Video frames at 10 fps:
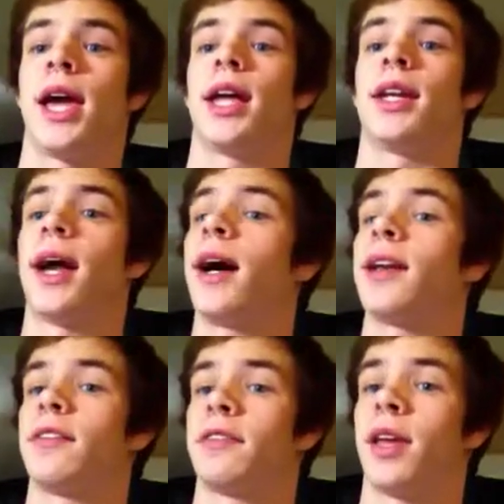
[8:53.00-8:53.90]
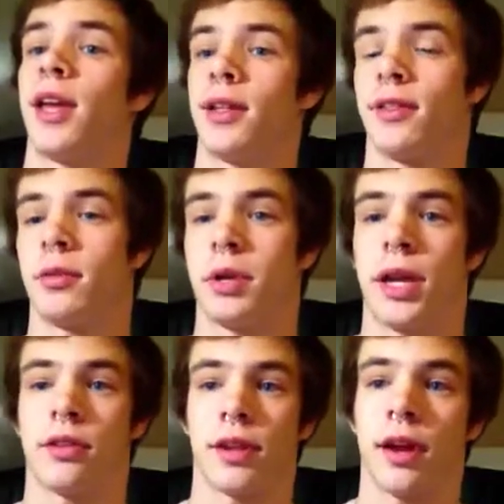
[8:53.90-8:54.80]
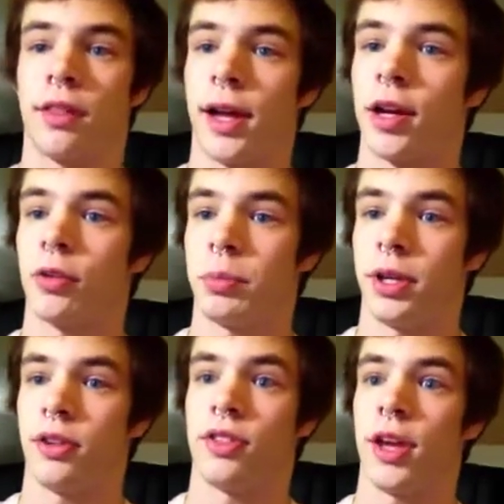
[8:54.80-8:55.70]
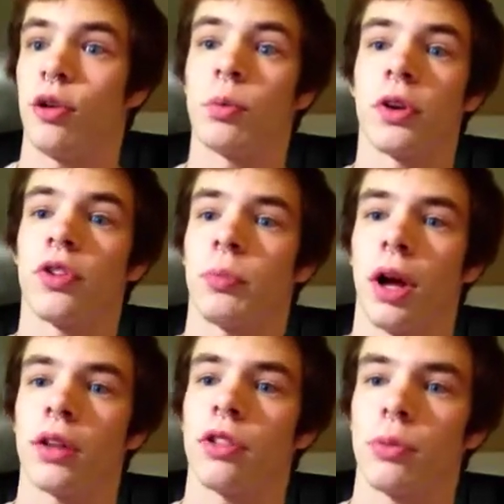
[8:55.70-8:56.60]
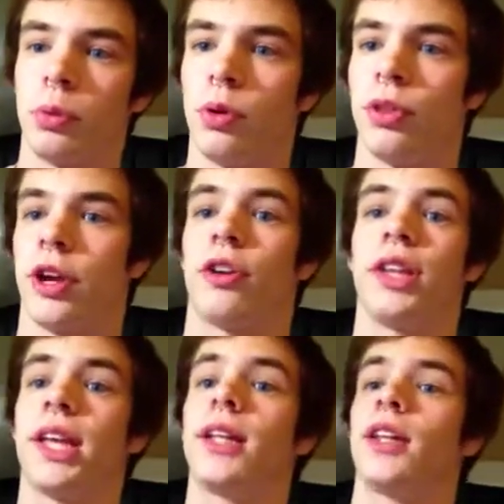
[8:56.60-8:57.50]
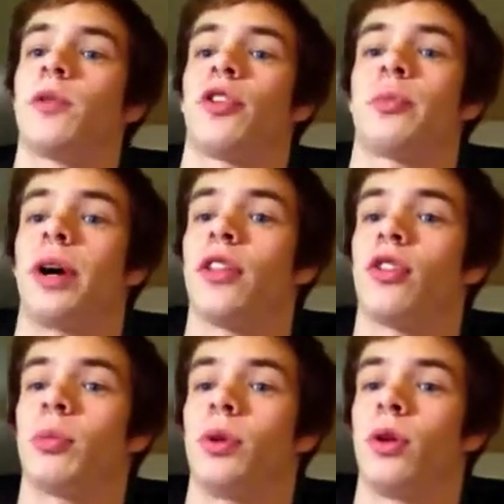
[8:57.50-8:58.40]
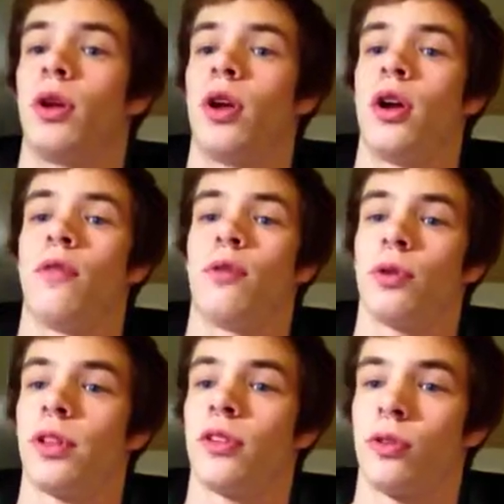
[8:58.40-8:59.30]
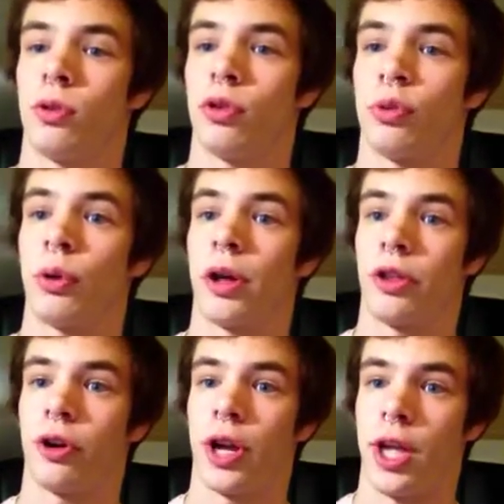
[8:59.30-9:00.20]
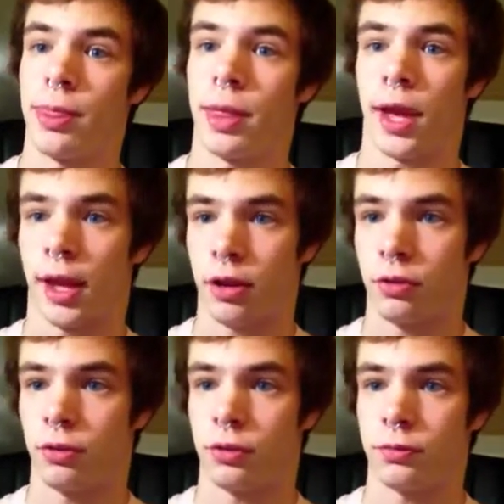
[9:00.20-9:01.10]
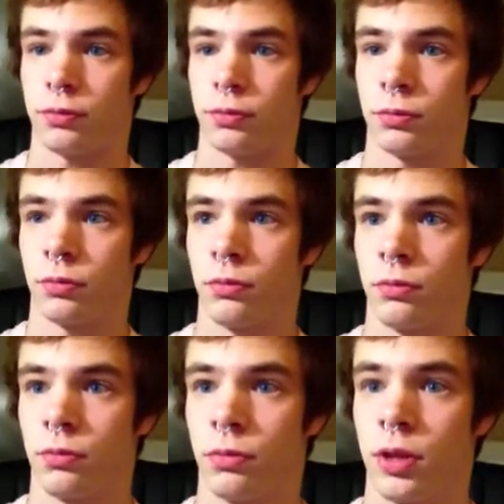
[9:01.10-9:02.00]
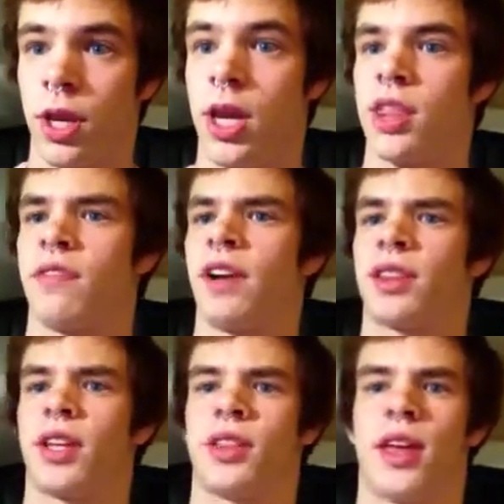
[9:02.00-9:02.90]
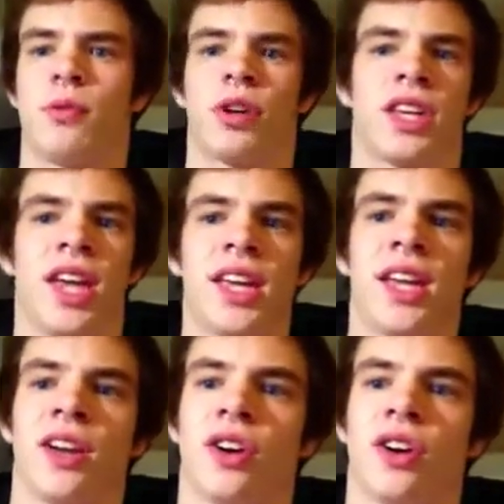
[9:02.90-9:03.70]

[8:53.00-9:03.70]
and not if they hit somebody outside of the house, because they are responsible, they're legally responsible for these girls while they're in the house. The fact that they were kicking